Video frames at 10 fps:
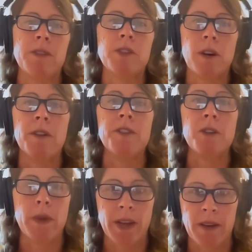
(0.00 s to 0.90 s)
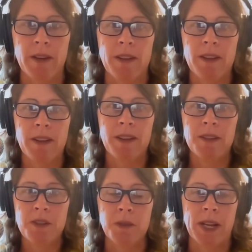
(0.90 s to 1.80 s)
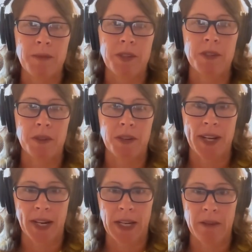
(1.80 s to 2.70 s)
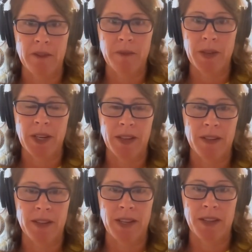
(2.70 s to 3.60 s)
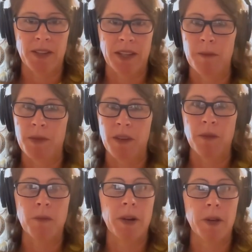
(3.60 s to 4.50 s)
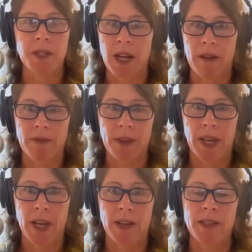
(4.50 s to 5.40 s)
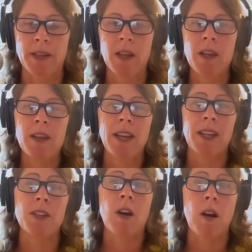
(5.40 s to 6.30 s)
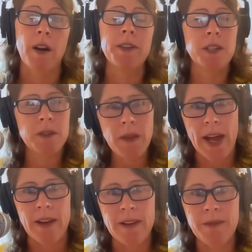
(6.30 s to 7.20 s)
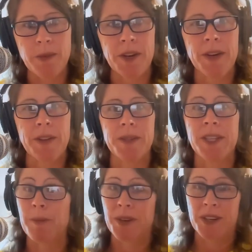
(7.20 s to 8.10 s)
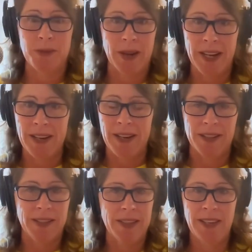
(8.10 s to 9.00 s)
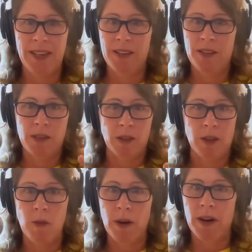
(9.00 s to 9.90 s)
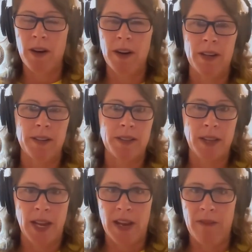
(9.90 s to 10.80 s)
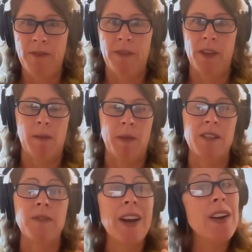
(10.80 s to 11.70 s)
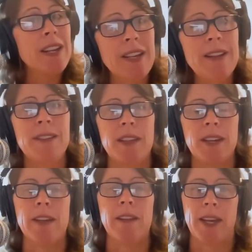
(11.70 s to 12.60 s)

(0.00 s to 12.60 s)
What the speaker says: turn you in to an empty suit executive, because it's going to be real tough. And it's hard to do that when you're in those companies, right? It's slower, it's safe. It's very easy to get